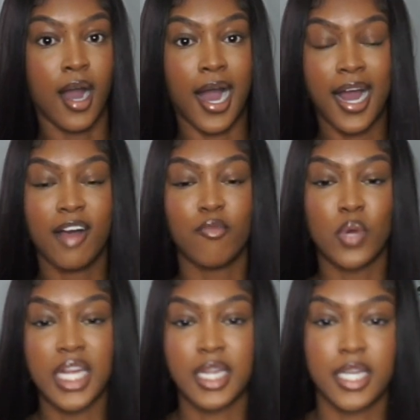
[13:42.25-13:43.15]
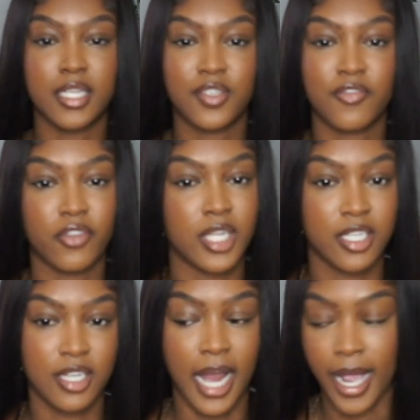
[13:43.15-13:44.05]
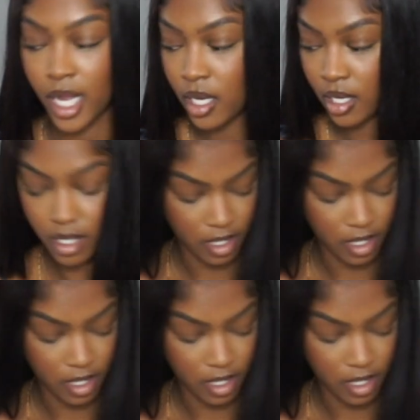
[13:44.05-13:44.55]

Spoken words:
I have wanted these for, like,